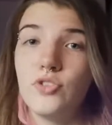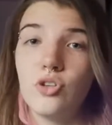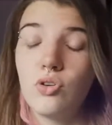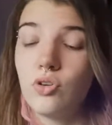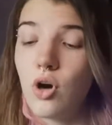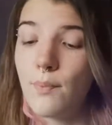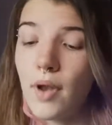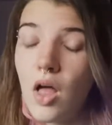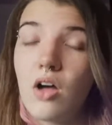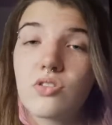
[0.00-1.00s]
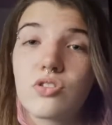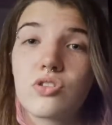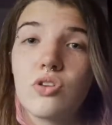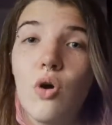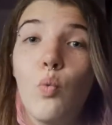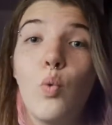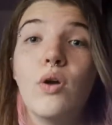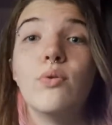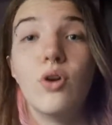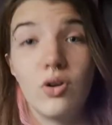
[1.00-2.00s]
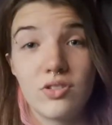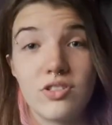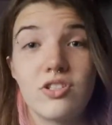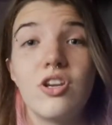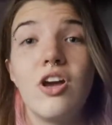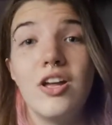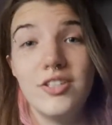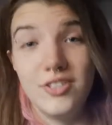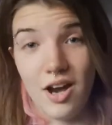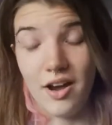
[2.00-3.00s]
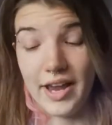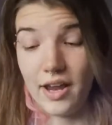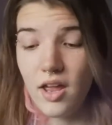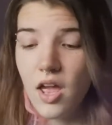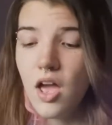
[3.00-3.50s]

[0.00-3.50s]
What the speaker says: Your plants will not die